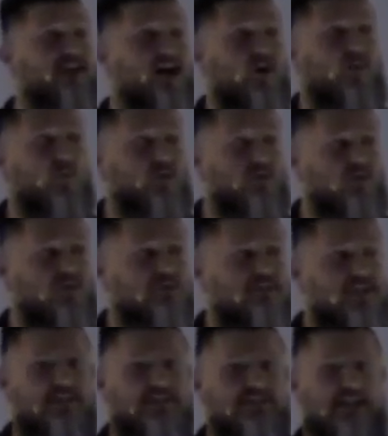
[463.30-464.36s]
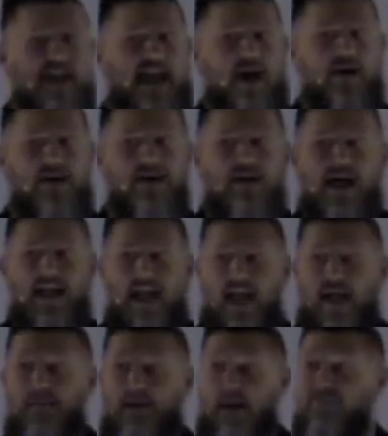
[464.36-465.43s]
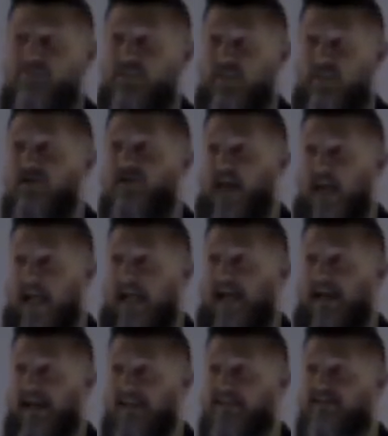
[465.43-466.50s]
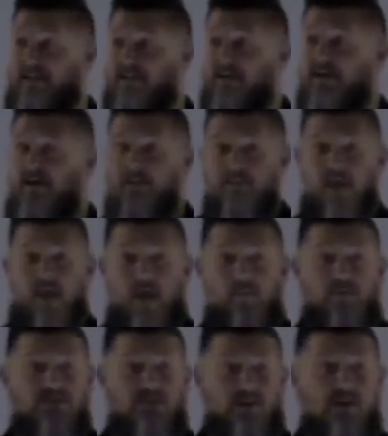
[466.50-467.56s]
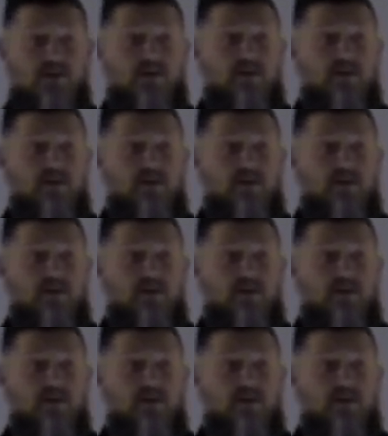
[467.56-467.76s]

dealt with those things, and now here I am, and I feel like I need to be able to